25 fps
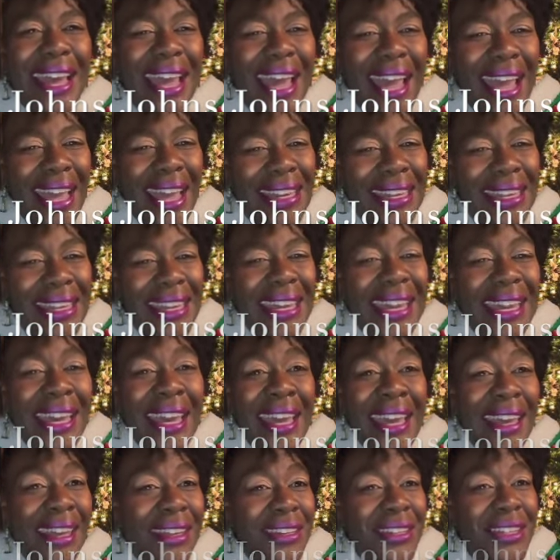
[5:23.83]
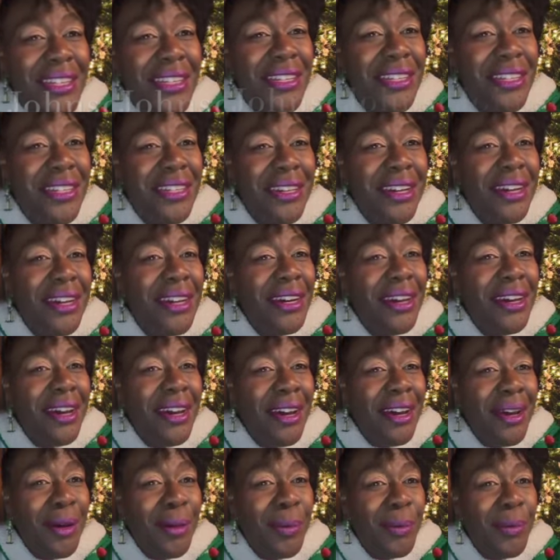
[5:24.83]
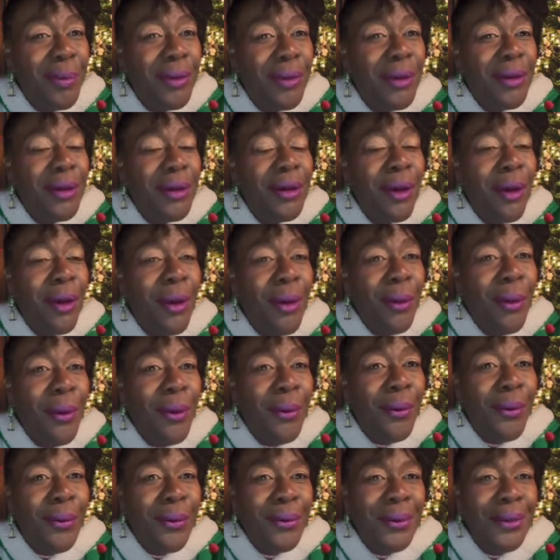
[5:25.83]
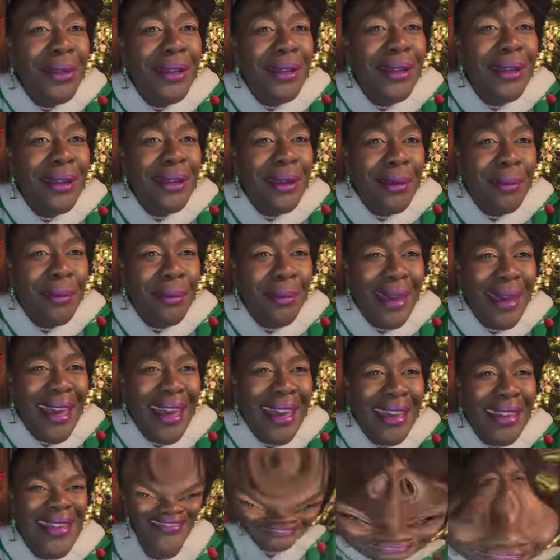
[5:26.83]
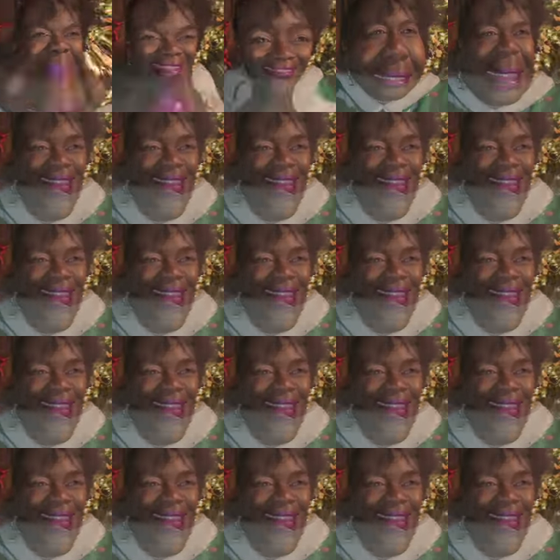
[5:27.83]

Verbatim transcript: and he hitched up old Max.